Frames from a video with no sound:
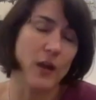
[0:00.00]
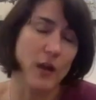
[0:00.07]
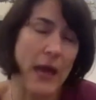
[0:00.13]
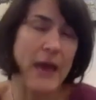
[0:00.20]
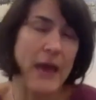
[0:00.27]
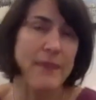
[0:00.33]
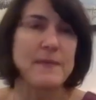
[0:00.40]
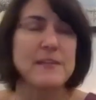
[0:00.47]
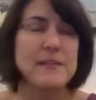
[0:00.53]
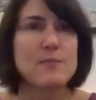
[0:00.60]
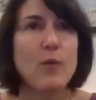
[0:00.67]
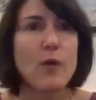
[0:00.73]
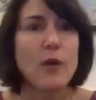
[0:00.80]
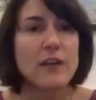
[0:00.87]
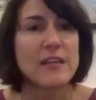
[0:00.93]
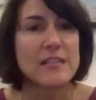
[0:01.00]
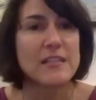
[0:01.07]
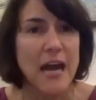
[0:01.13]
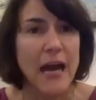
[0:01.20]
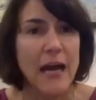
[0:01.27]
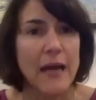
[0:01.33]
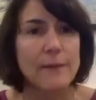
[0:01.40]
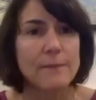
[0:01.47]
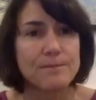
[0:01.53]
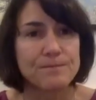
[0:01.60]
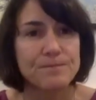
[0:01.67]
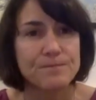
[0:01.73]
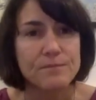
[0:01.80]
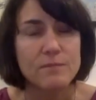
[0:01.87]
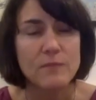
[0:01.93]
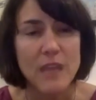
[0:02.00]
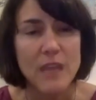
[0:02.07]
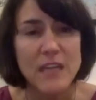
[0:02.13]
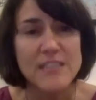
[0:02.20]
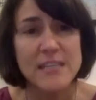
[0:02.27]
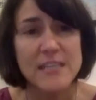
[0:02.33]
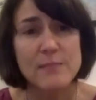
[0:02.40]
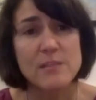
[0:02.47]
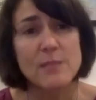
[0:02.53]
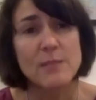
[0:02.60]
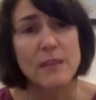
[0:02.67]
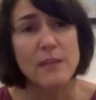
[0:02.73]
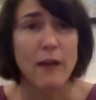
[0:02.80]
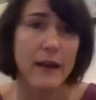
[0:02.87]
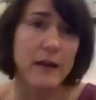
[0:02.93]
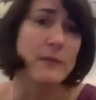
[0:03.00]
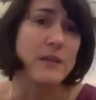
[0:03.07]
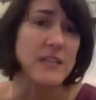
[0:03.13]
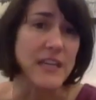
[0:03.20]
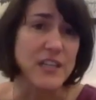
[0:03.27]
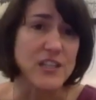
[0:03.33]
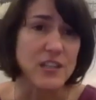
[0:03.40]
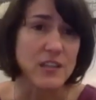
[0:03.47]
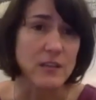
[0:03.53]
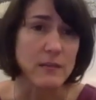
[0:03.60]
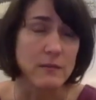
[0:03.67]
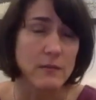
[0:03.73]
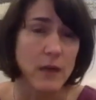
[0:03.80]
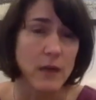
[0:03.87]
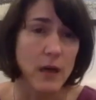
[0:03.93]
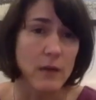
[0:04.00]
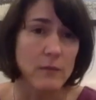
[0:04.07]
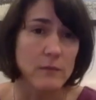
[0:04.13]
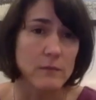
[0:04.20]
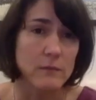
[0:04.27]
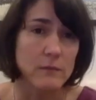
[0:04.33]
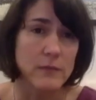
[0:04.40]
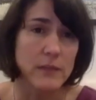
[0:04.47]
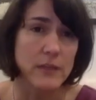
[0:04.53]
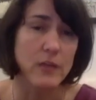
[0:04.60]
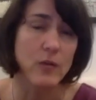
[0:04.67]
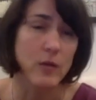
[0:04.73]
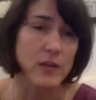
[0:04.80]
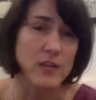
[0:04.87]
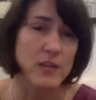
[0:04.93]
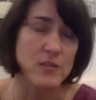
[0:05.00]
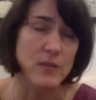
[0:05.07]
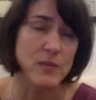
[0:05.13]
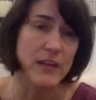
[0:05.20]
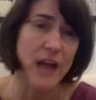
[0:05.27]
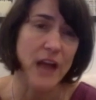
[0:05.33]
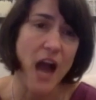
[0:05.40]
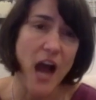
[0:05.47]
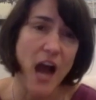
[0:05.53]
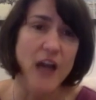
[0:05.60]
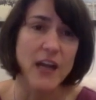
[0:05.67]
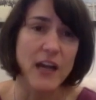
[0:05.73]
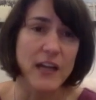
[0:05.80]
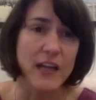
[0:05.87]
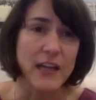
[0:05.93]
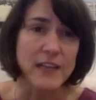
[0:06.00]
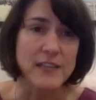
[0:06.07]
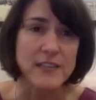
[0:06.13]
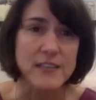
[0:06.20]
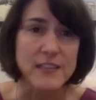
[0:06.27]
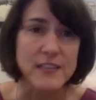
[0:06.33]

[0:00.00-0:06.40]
at this point in time seems to be the recommendation in accordance with like AHA guidelines.